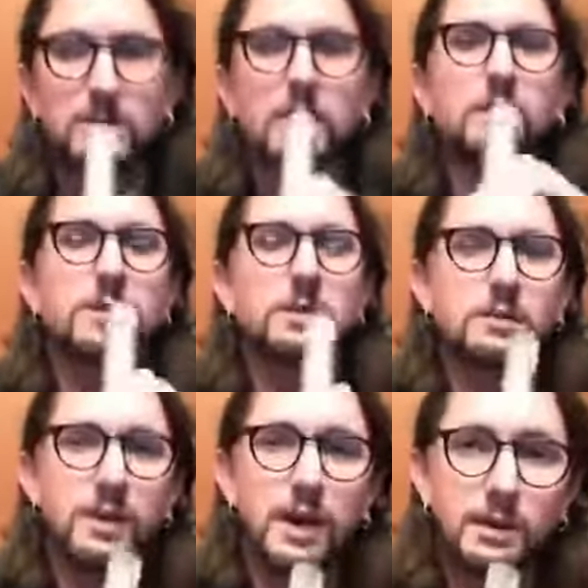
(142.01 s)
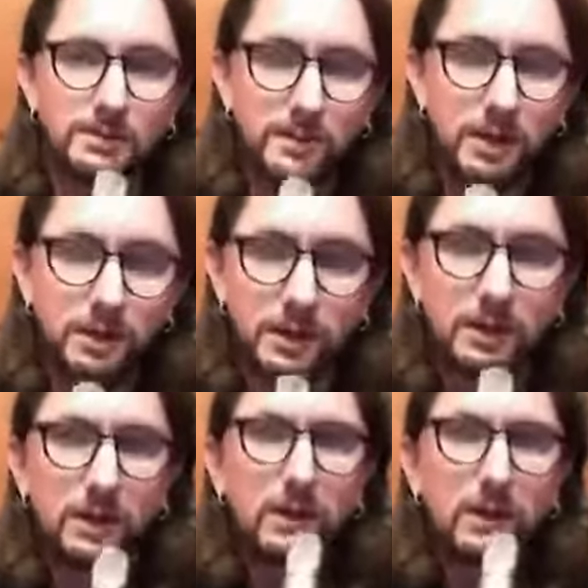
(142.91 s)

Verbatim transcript: It sounds like you've had a very